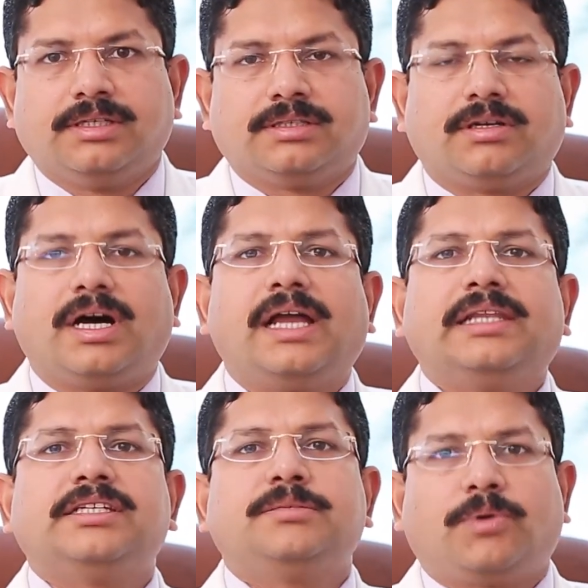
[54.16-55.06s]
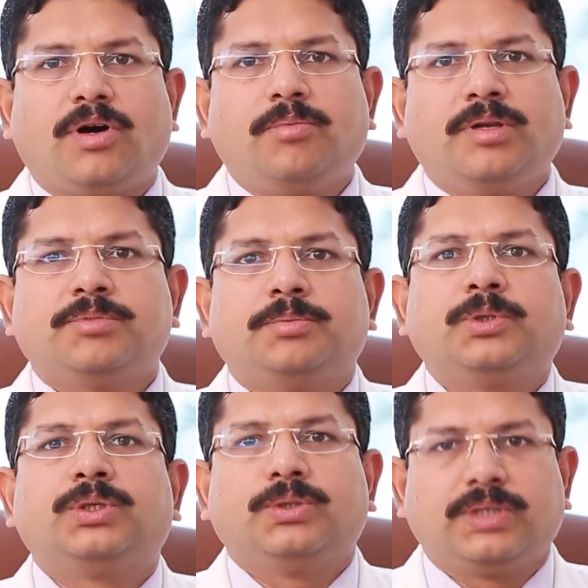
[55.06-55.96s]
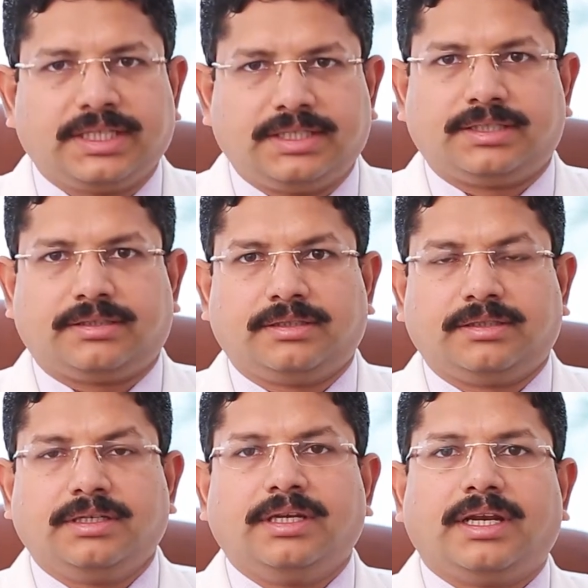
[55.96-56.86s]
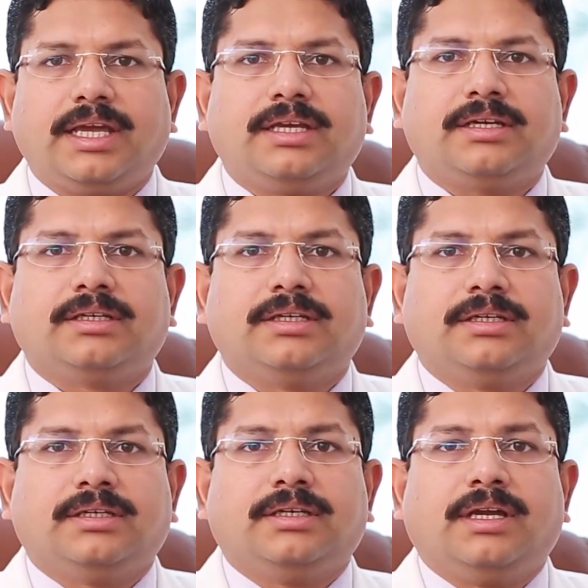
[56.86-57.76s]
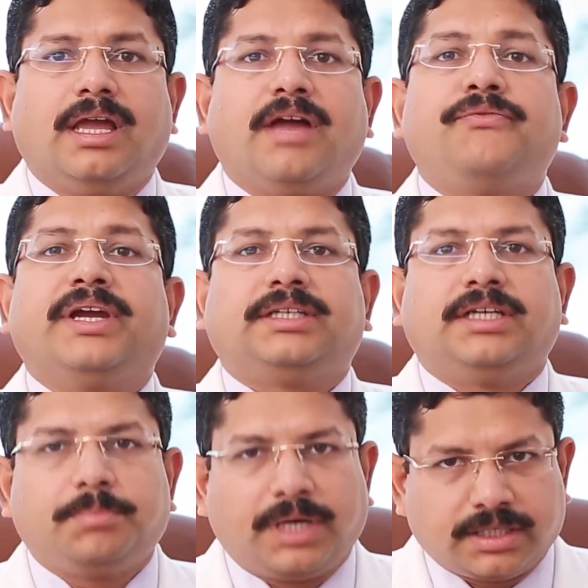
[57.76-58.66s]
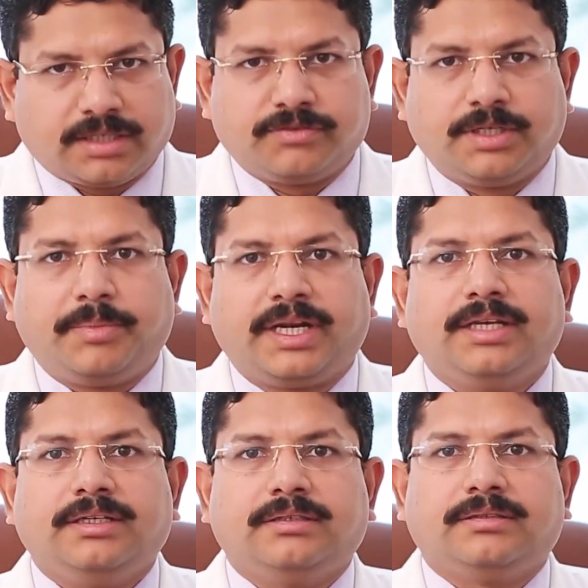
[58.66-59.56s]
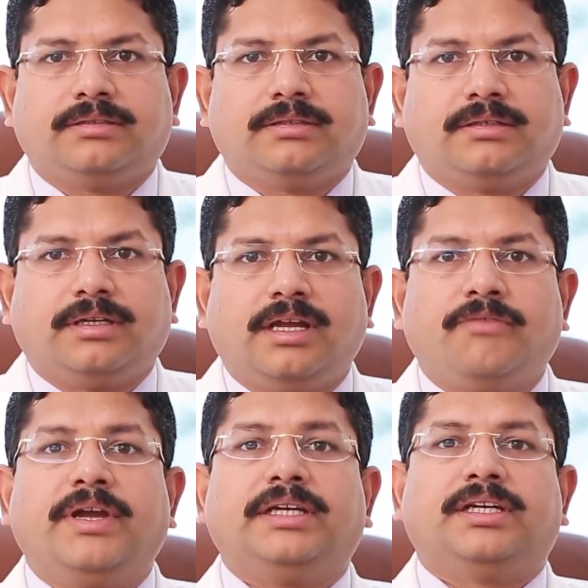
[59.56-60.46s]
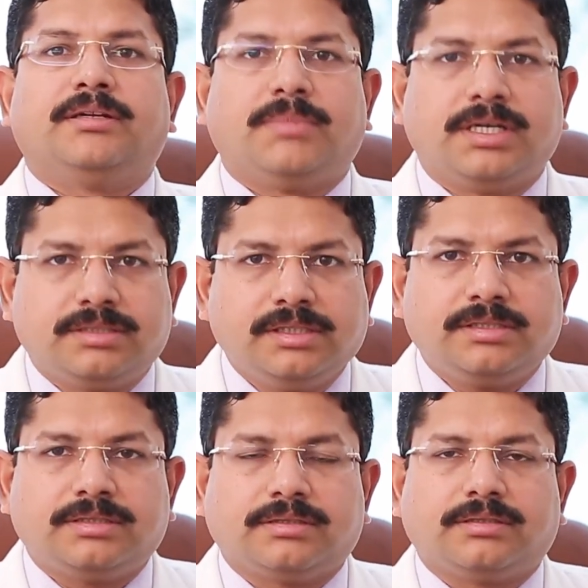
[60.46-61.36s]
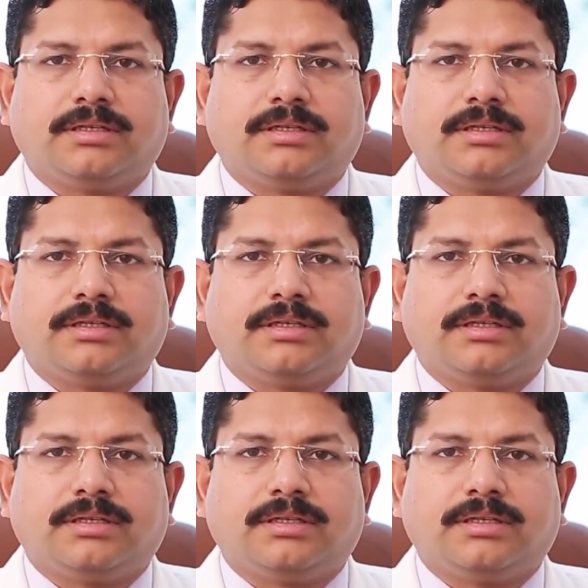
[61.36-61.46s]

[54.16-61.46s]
So all these problems put together, like affected part of the brain, affected muscles,